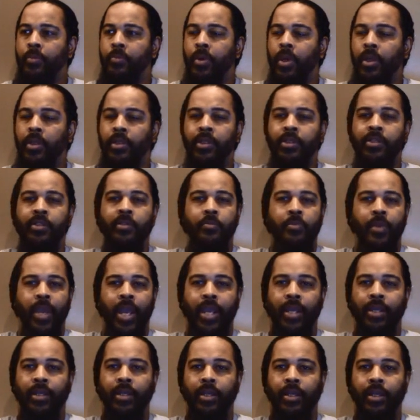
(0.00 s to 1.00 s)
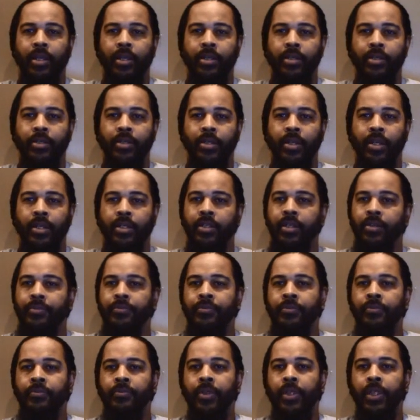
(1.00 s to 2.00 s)
participating in a
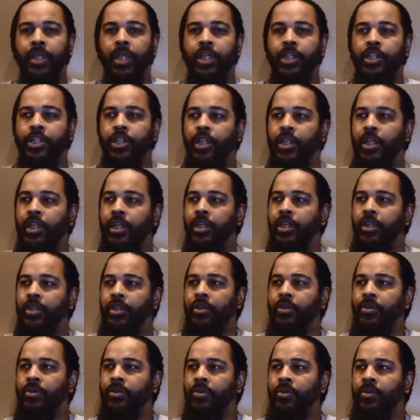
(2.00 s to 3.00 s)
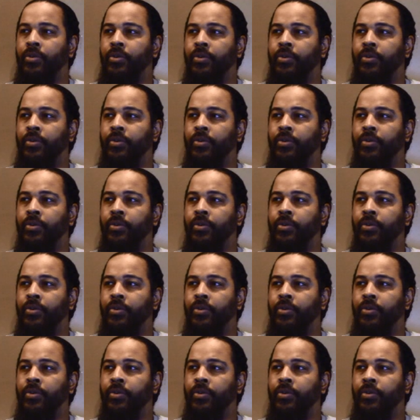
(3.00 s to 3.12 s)
different religion